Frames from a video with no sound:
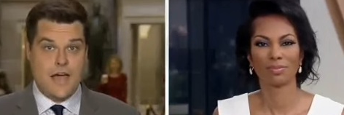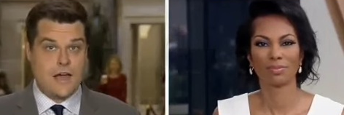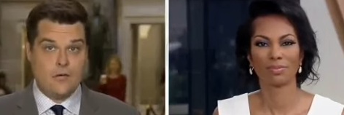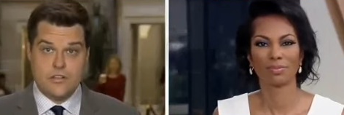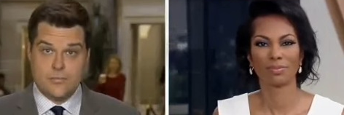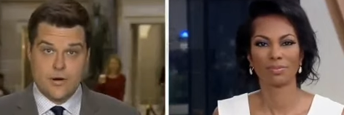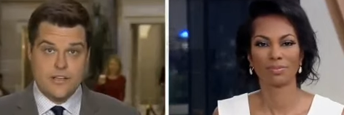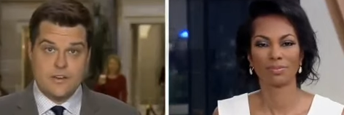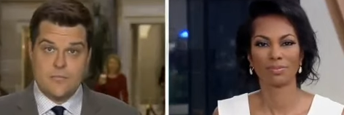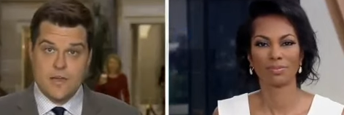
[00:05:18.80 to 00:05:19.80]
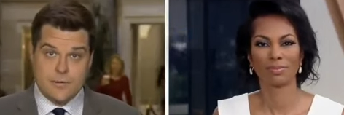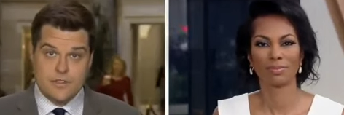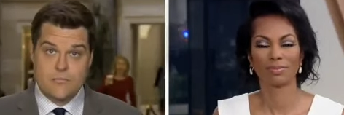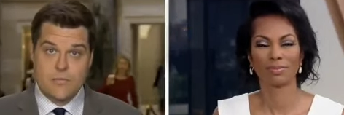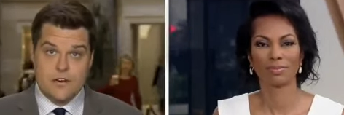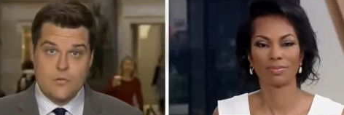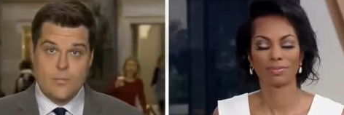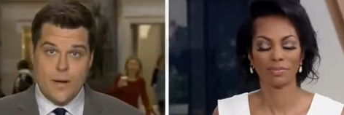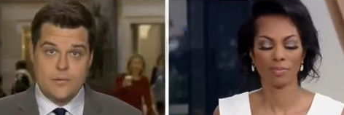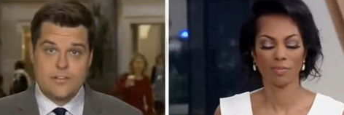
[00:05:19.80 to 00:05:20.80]
Speaker 1: not only the president made, but that many
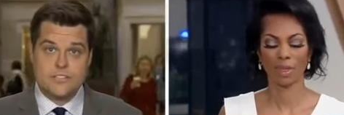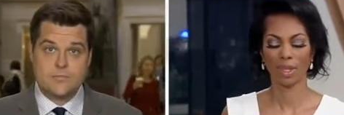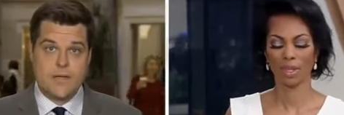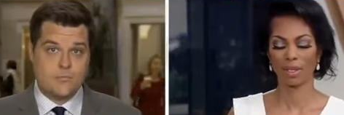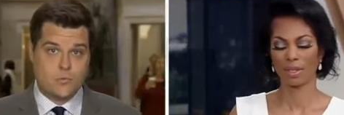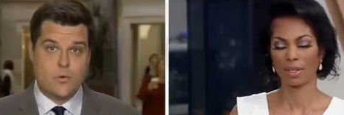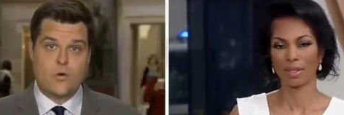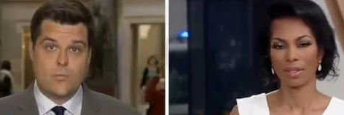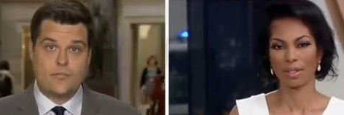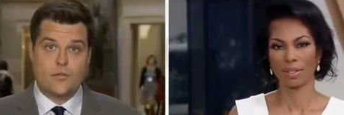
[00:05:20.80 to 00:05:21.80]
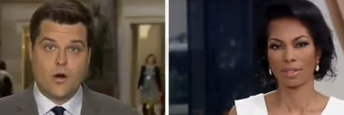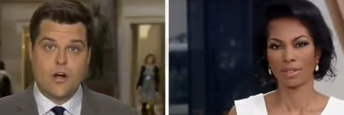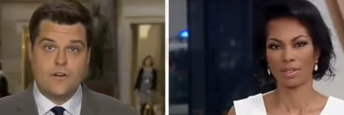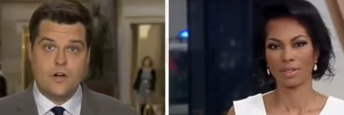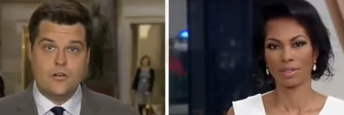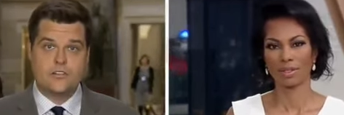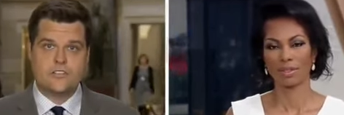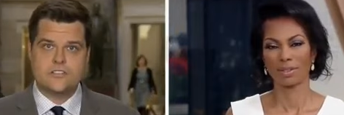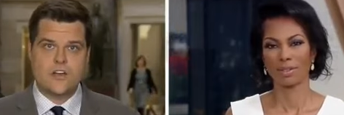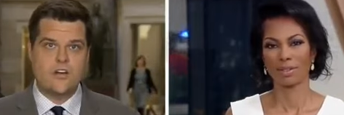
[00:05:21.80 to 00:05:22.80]
Republicans made when we were before our
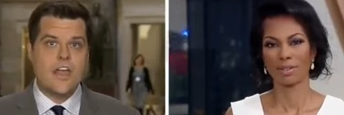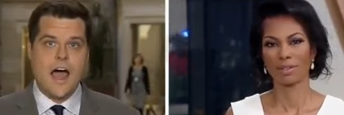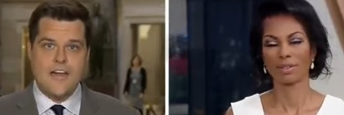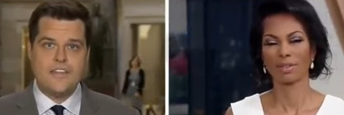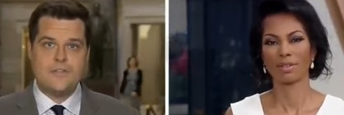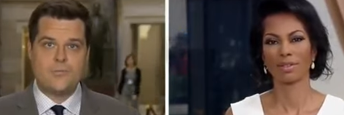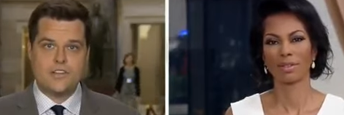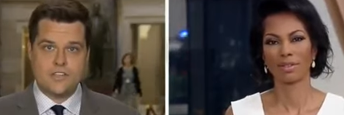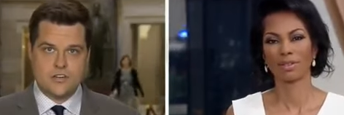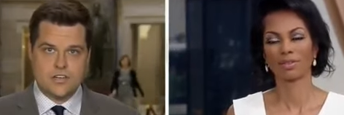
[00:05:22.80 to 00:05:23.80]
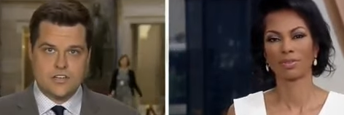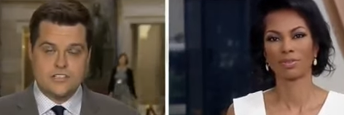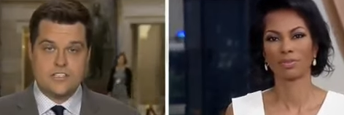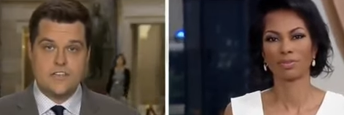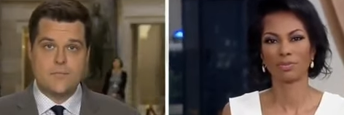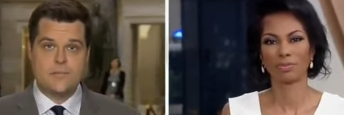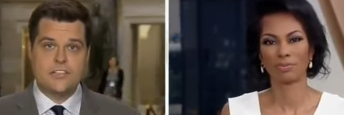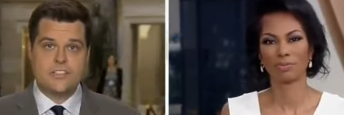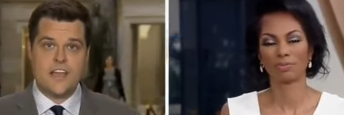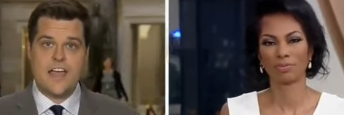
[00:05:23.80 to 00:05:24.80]
voters. And so I think the president could
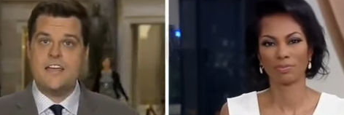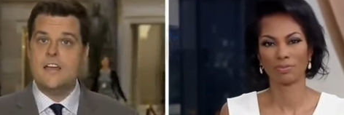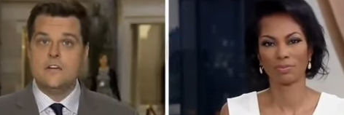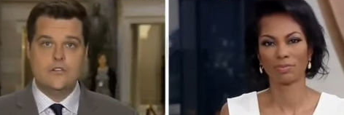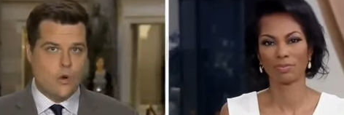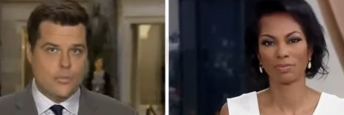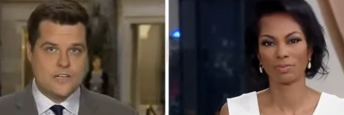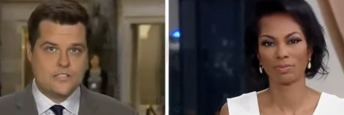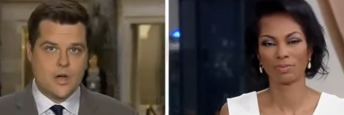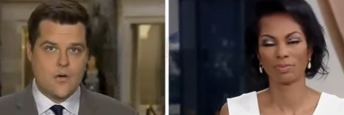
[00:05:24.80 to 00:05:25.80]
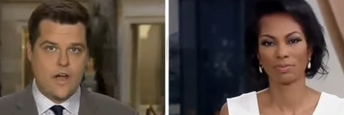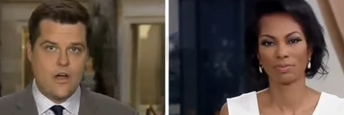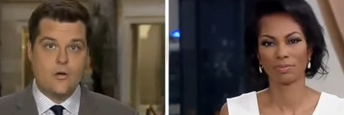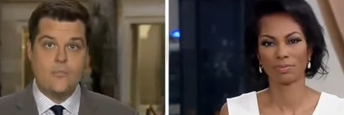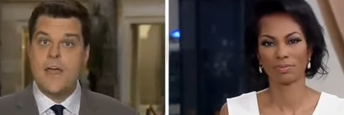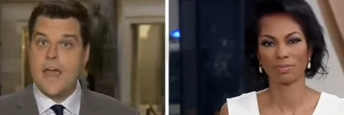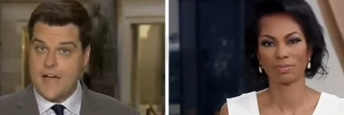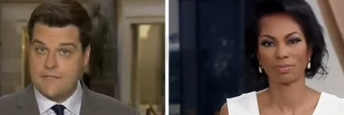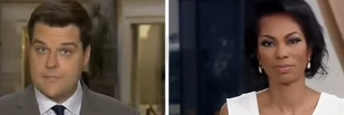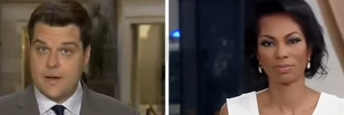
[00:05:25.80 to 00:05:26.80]
conceivably say, nobody's going home,
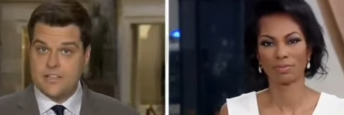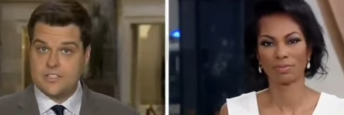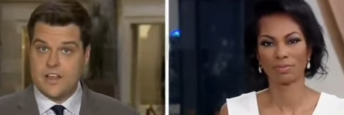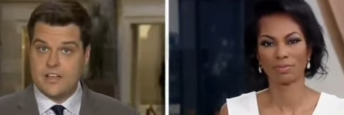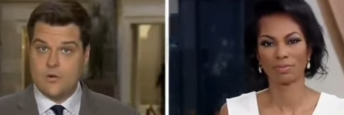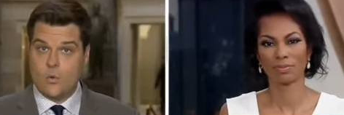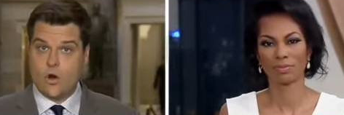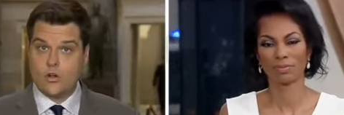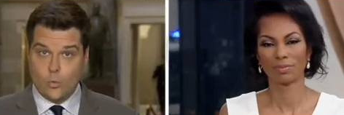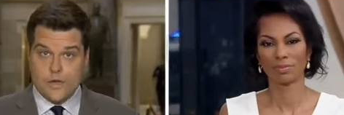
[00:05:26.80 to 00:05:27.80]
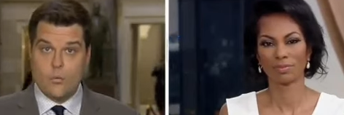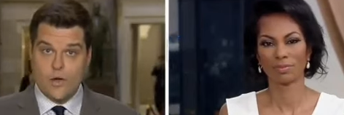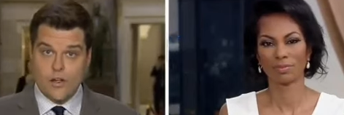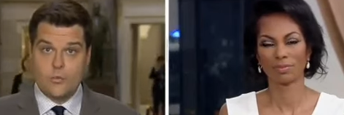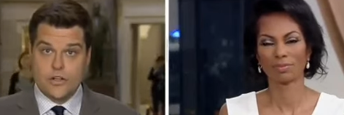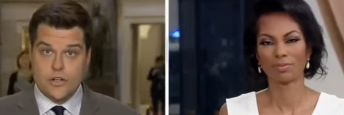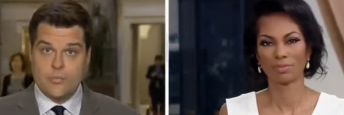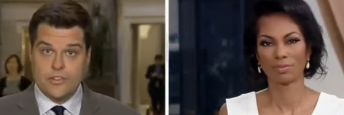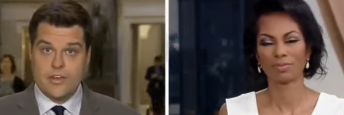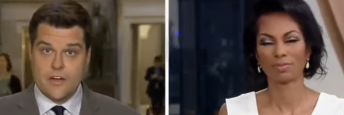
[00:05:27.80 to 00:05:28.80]
everybody's staying to work, we will
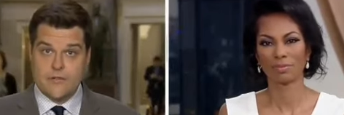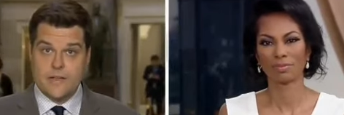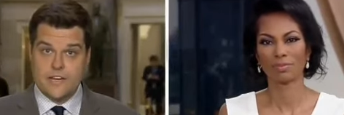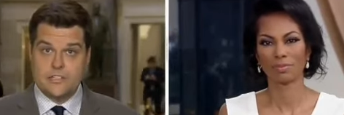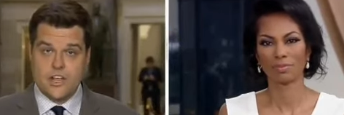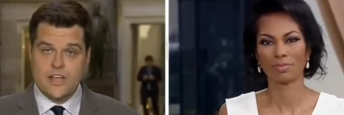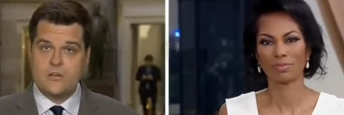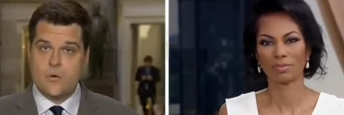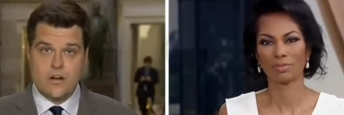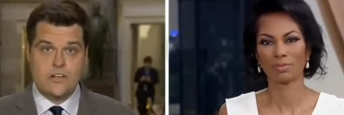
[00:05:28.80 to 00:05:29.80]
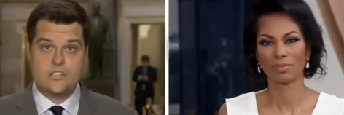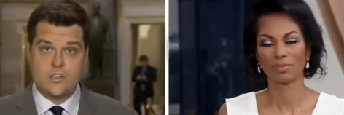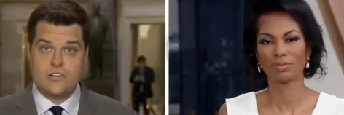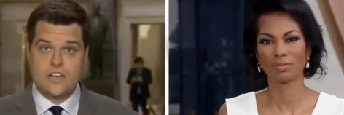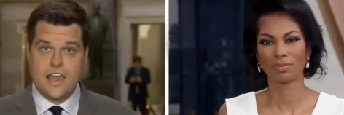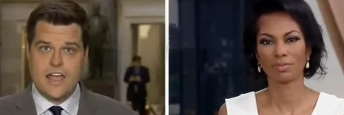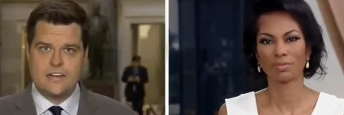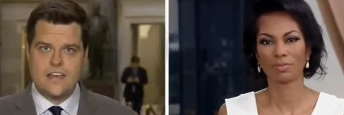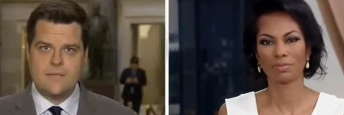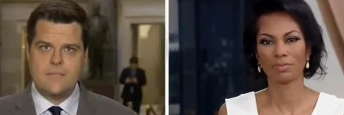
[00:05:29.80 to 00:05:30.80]
reopen the government in January, so there's an mm-hmm.
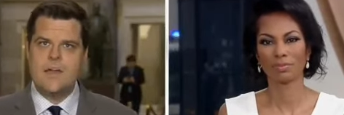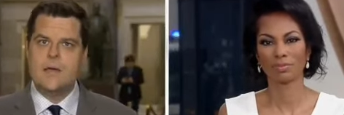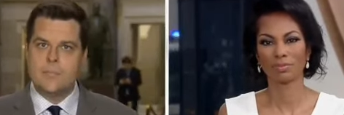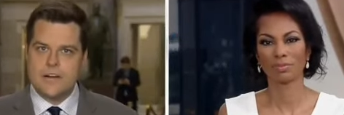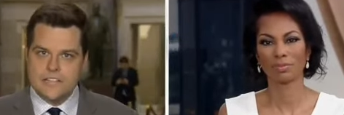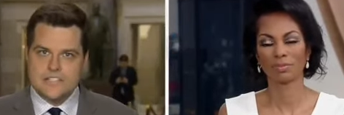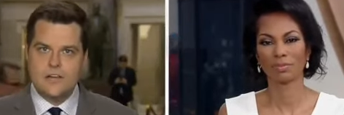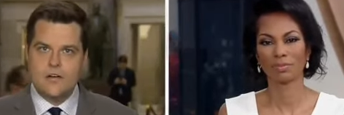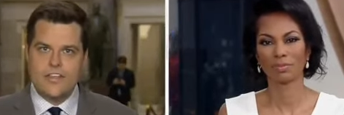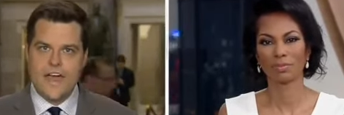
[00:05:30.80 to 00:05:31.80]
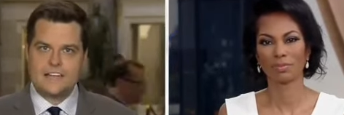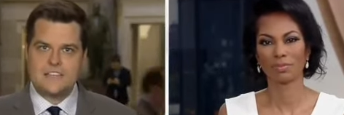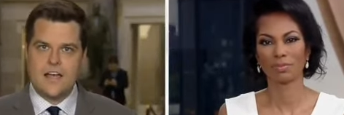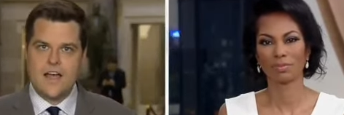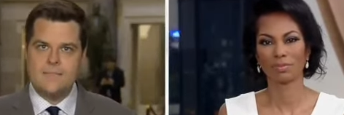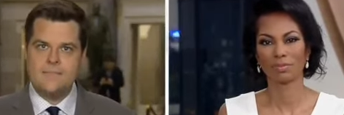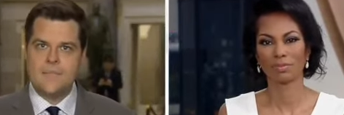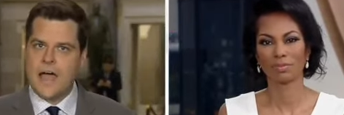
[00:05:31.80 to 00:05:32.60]
end game. But until that time,